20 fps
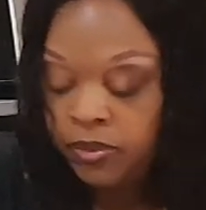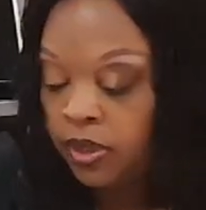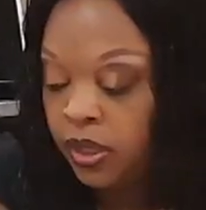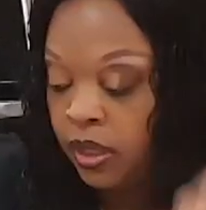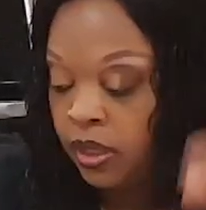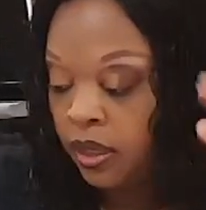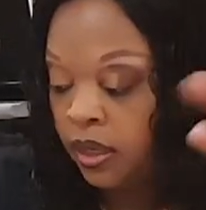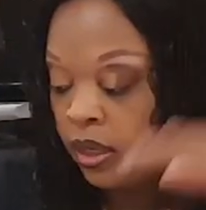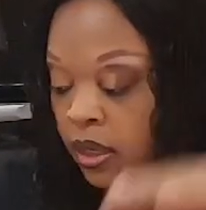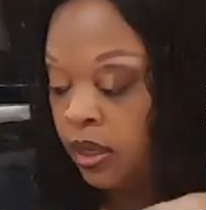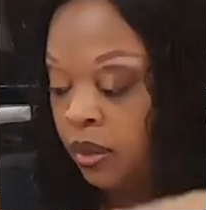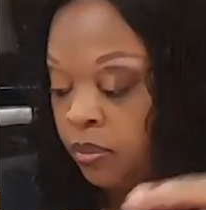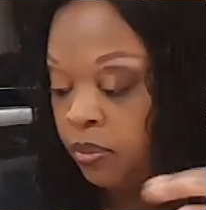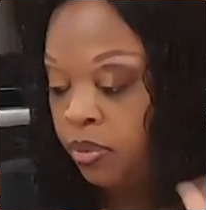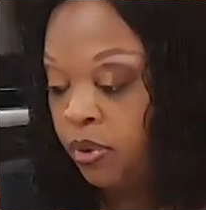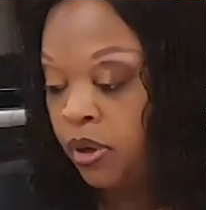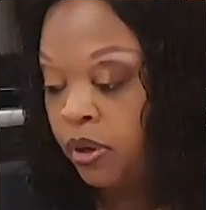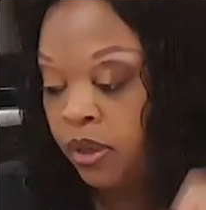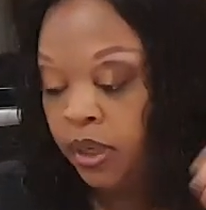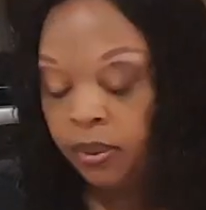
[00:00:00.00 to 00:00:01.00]
and again,
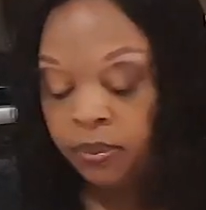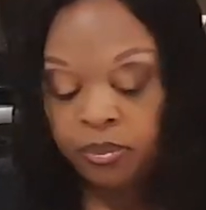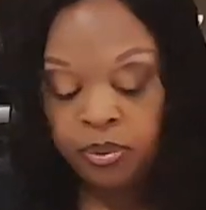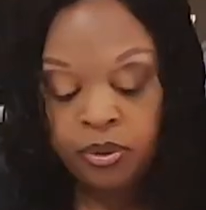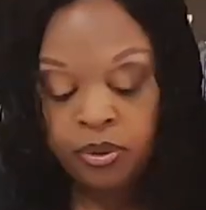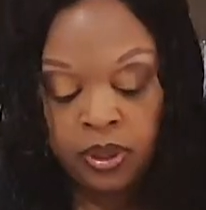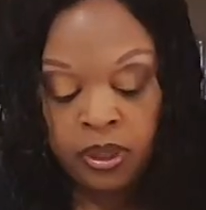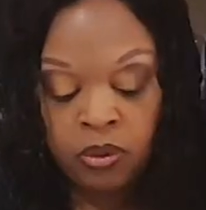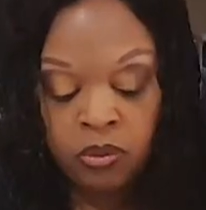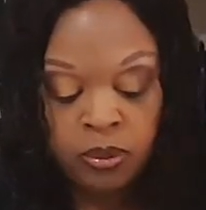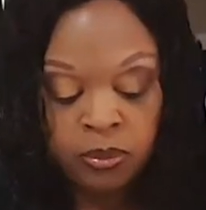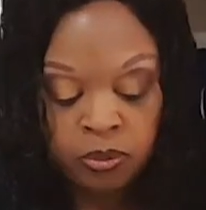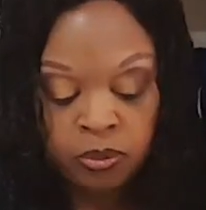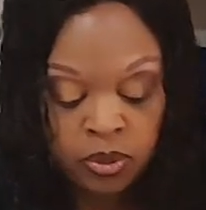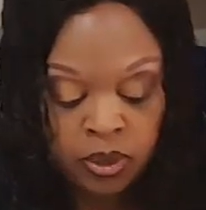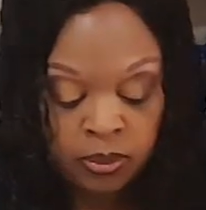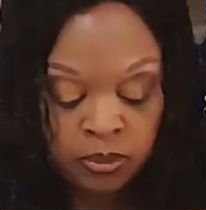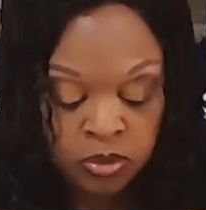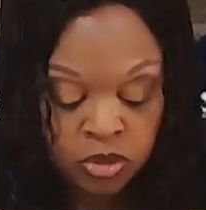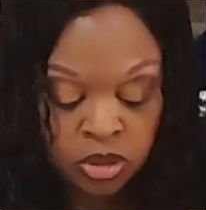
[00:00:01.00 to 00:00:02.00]
brownie, pudding, whipped
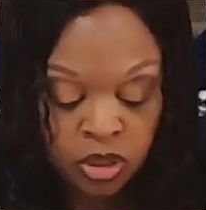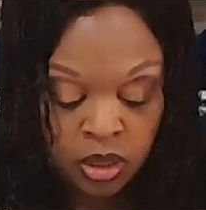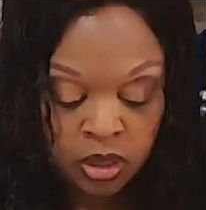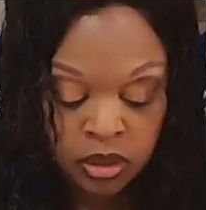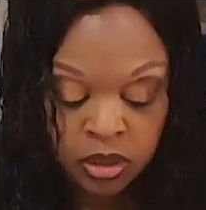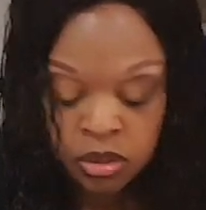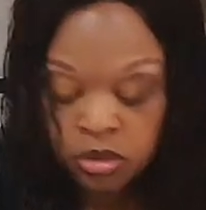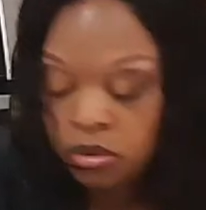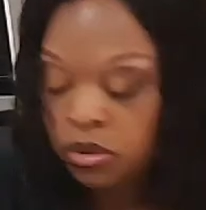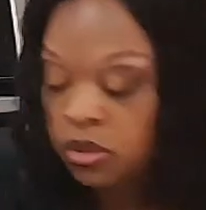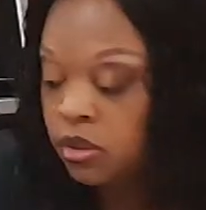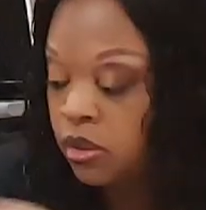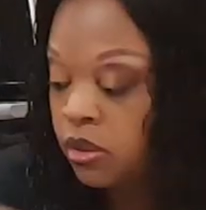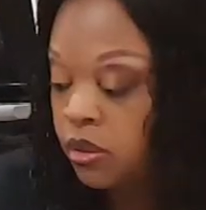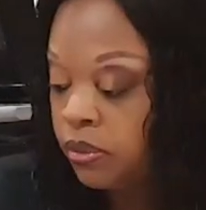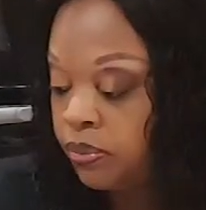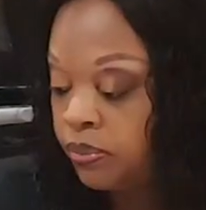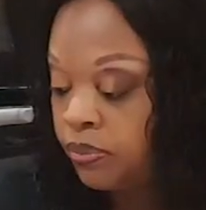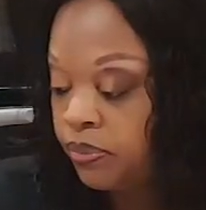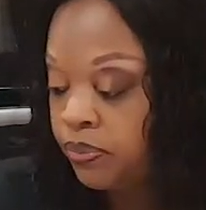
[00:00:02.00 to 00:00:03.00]
cream, chocolate drizzle.